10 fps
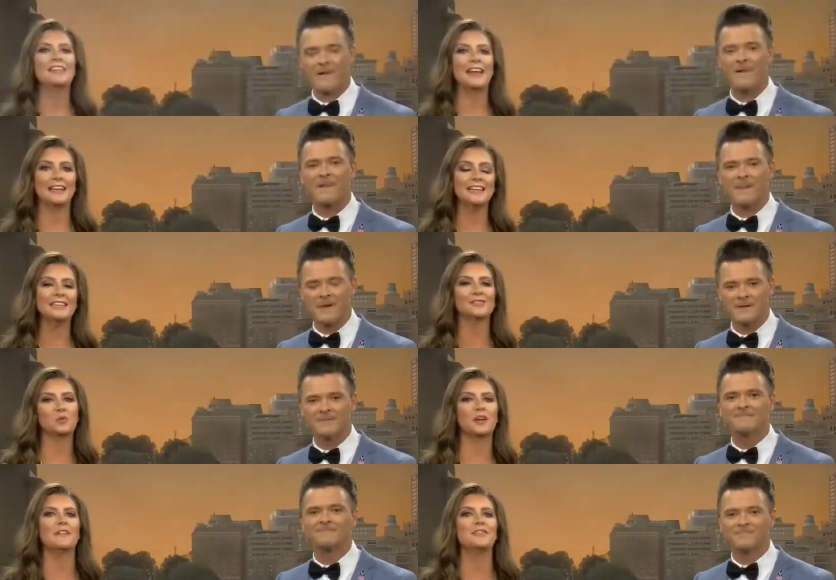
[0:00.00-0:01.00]
Speaker 1: he is one
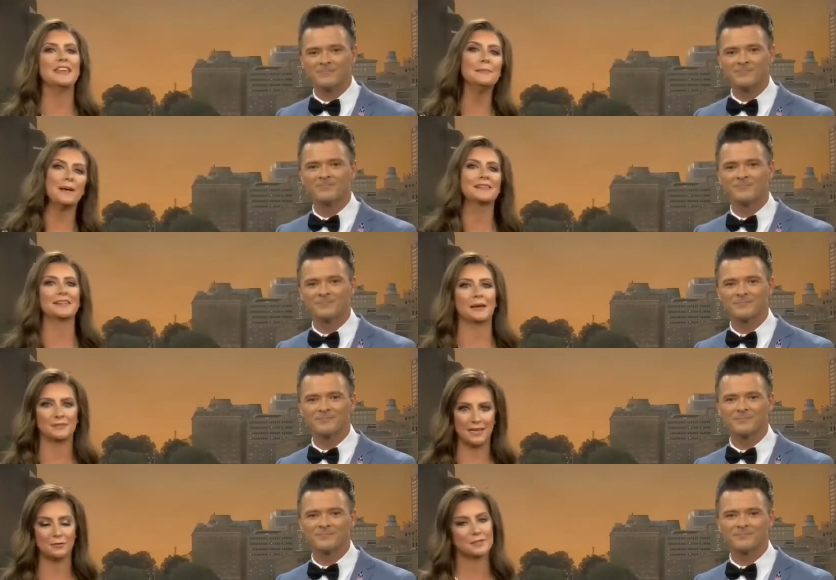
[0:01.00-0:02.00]
of the best kept
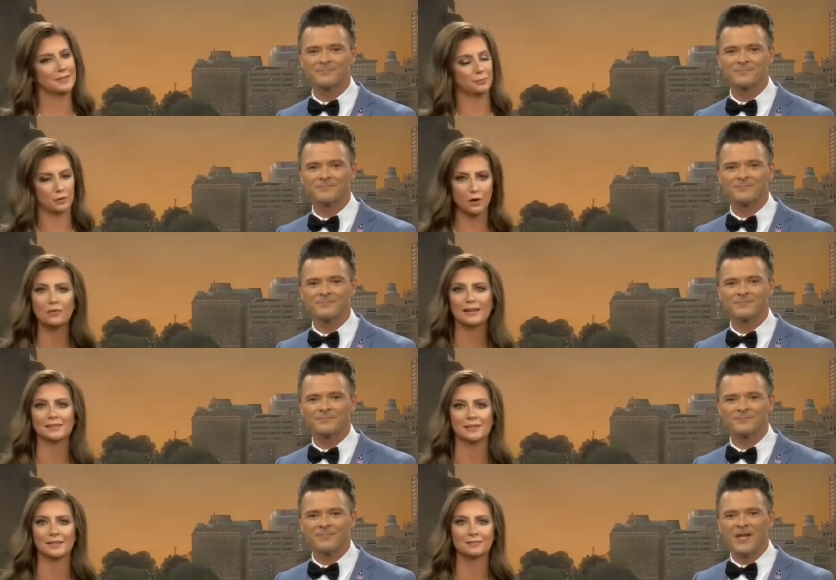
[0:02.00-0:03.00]
secrets in pro
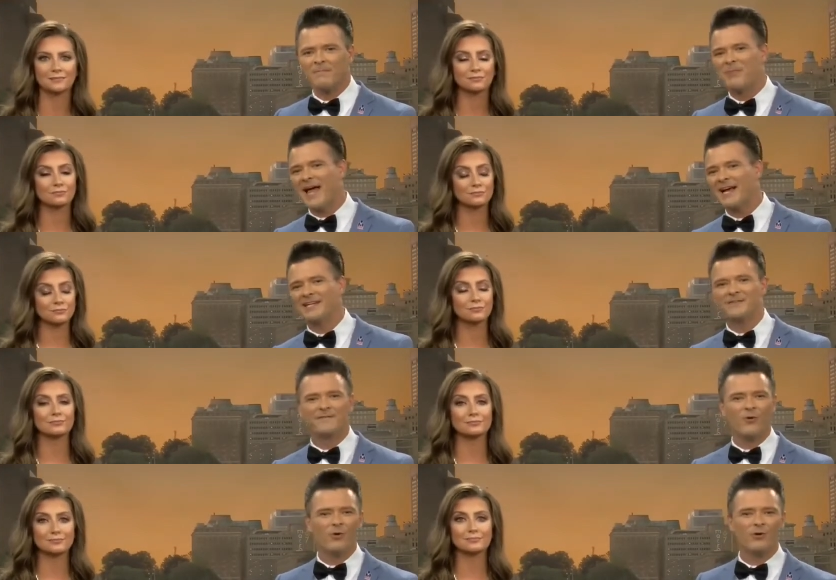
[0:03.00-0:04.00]
wrestling.
Speaker 2: Back and
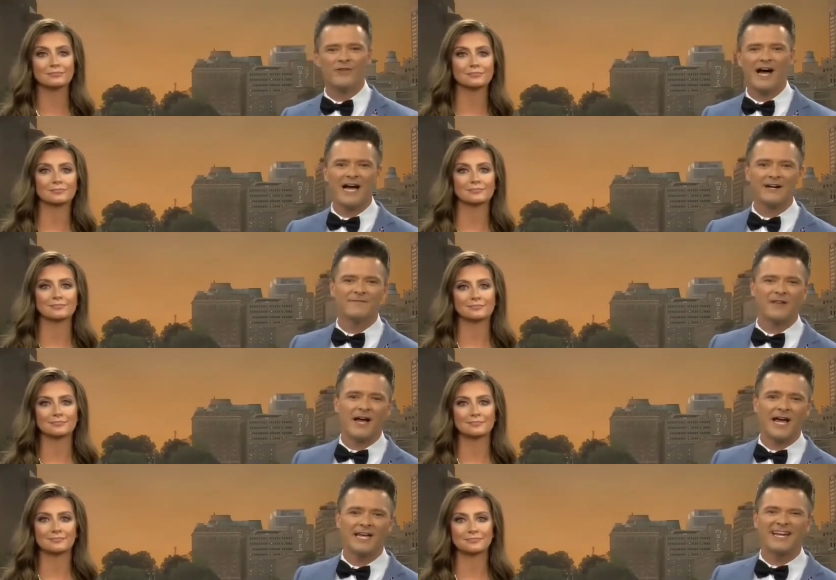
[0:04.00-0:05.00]
forth, high
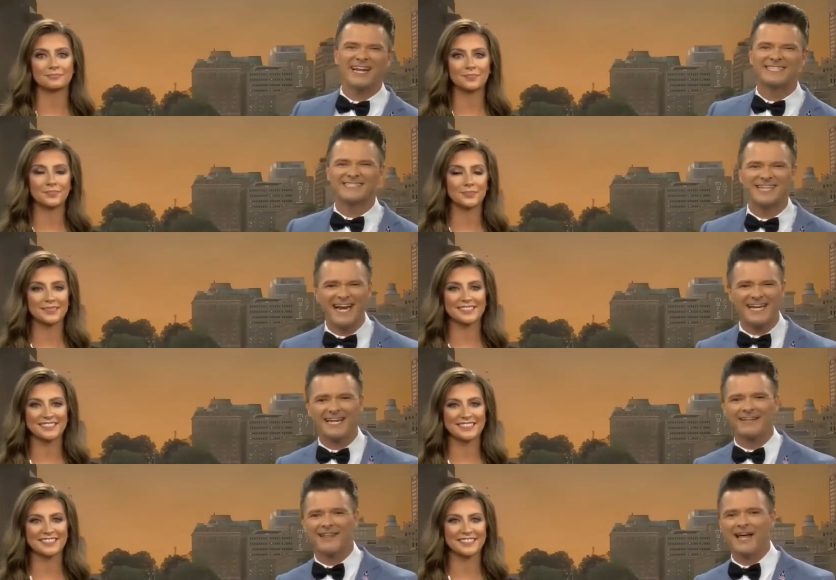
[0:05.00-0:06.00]
flying, and exciting.
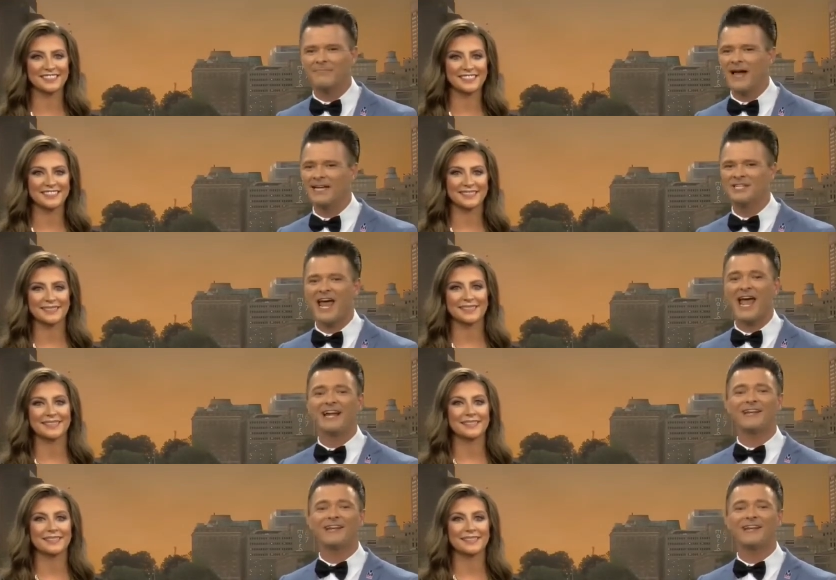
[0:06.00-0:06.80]
That match had it